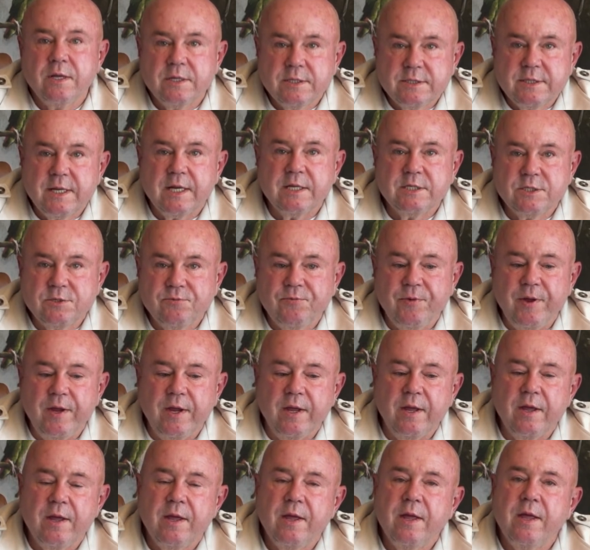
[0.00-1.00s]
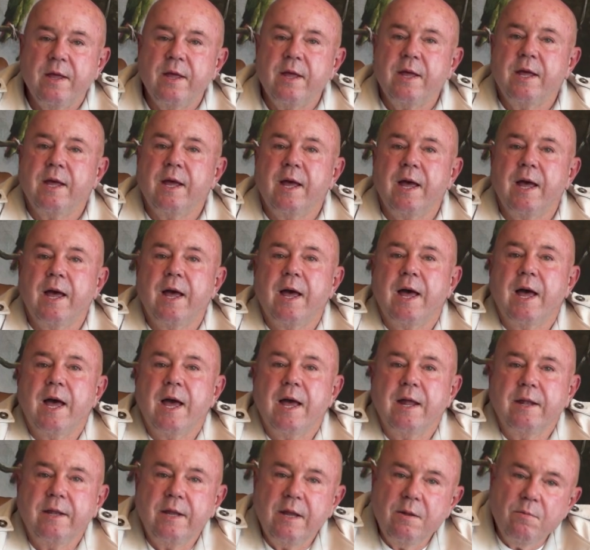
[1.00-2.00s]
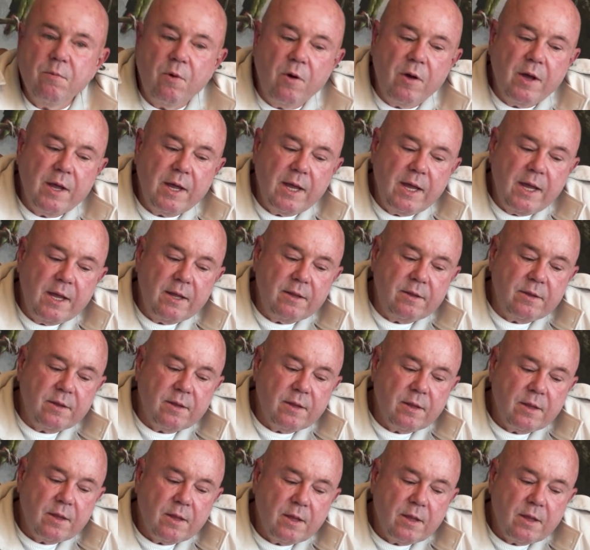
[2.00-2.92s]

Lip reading: such thing. And in my head,